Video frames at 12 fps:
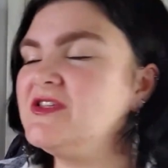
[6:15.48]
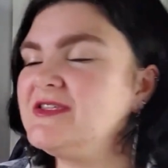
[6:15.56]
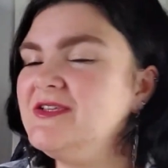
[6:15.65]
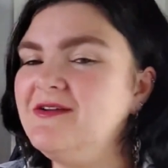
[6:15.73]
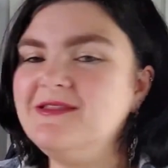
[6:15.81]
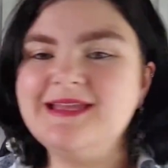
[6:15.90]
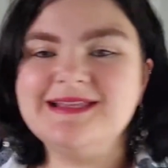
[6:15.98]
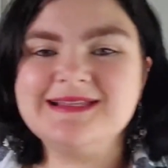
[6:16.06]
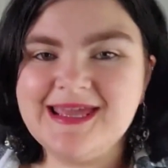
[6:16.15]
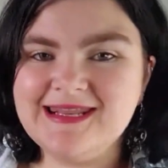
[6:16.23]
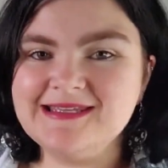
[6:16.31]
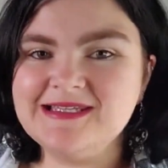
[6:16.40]
So let's
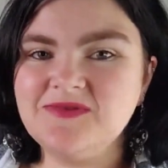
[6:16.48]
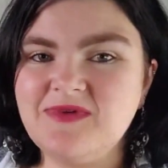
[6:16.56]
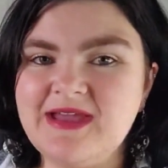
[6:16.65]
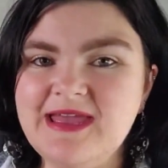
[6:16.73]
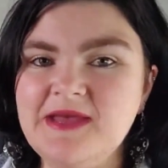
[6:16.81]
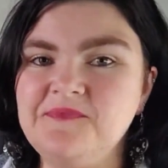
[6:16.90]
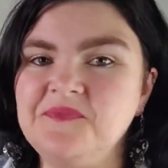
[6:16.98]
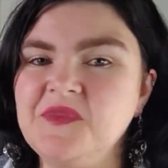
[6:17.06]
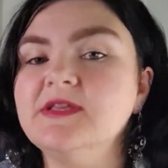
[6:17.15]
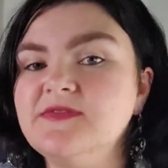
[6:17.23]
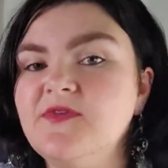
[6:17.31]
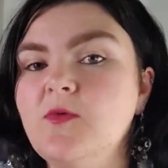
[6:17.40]
get into it.
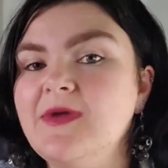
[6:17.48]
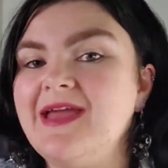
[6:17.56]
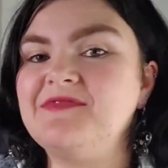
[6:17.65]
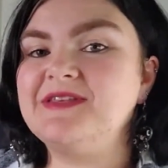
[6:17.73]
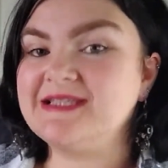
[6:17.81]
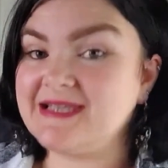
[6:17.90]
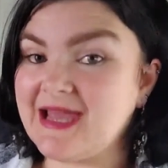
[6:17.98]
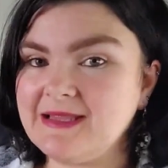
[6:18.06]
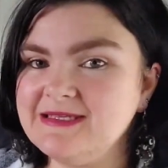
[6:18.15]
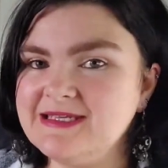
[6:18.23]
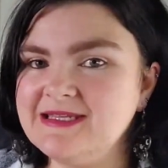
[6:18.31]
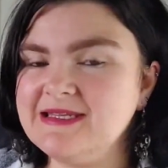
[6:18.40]
First of all, we have the
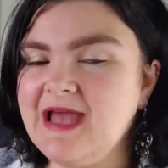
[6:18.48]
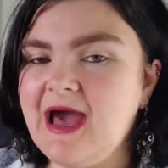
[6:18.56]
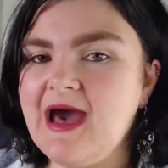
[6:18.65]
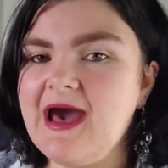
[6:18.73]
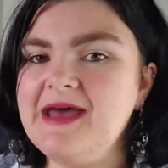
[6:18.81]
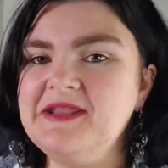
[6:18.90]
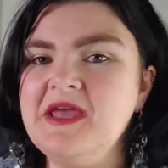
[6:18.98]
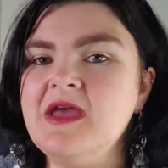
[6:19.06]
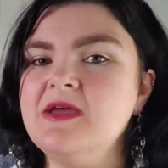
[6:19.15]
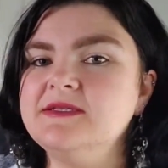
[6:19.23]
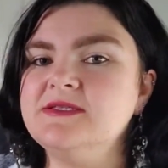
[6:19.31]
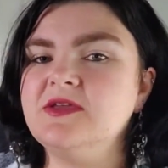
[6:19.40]
skeleton card.
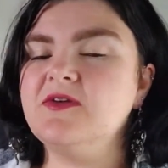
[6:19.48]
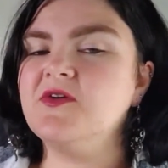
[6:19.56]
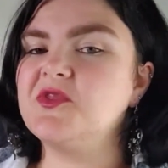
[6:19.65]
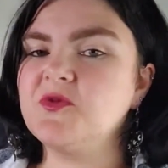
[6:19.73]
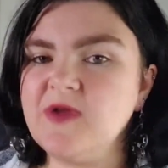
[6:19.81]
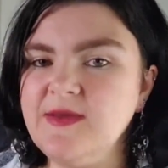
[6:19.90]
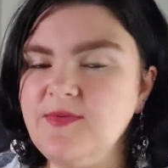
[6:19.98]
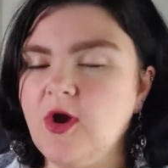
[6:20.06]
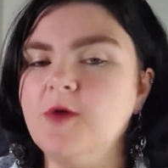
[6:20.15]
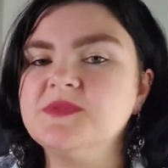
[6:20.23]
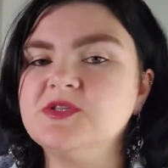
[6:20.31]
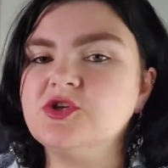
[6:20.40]
So you've got 3
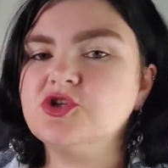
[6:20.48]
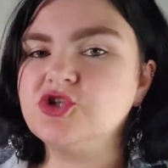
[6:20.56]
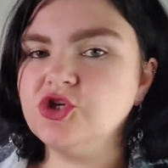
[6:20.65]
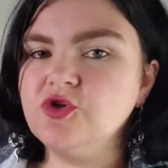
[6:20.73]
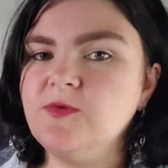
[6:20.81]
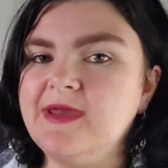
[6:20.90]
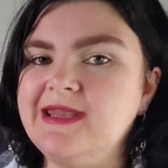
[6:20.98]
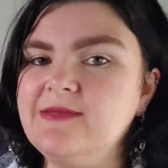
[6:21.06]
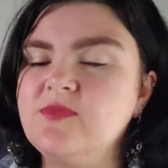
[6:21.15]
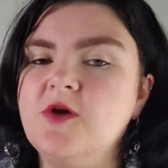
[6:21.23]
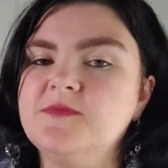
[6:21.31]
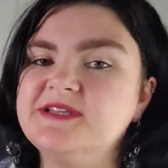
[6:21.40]
prompts, 2
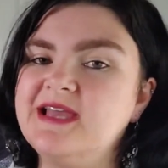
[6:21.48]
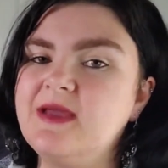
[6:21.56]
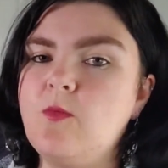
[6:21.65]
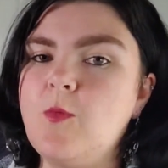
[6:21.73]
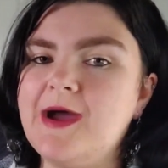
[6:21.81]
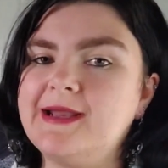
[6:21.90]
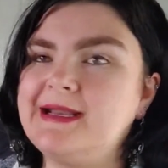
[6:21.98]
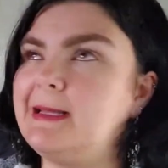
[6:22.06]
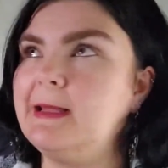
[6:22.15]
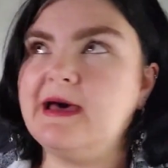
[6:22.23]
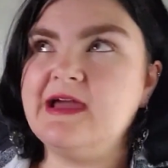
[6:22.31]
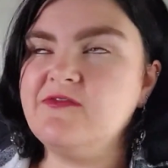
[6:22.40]
reading prompts, and 1
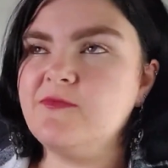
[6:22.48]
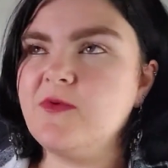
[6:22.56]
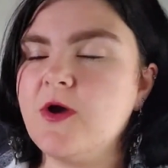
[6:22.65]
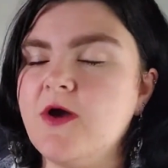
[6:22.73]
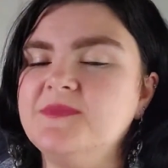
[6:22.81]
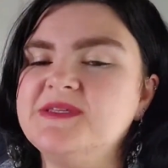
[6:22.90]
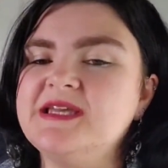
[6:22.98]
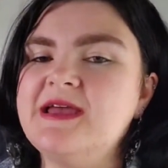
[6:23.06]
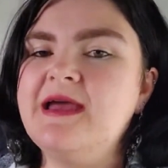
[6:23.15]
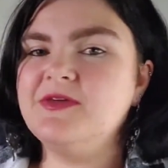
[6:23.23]
life prompt.